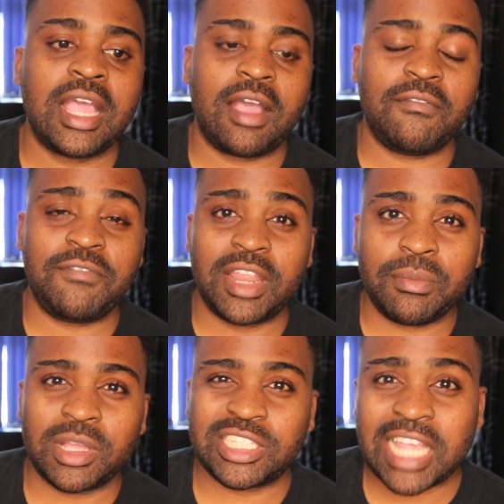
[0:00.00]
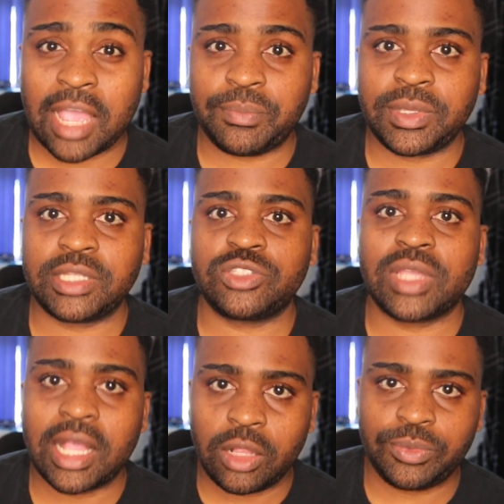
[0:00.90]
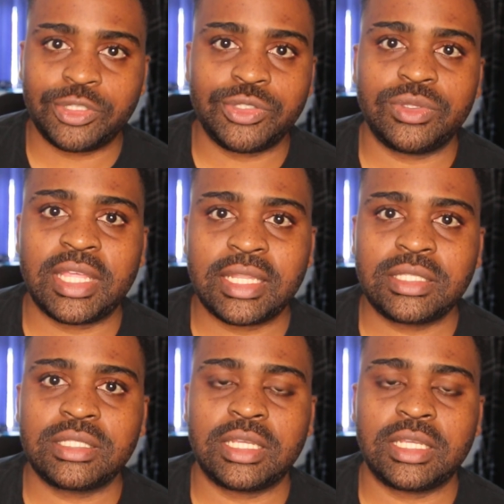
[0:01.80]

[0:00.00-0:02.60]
I'm very much happy to help you do that.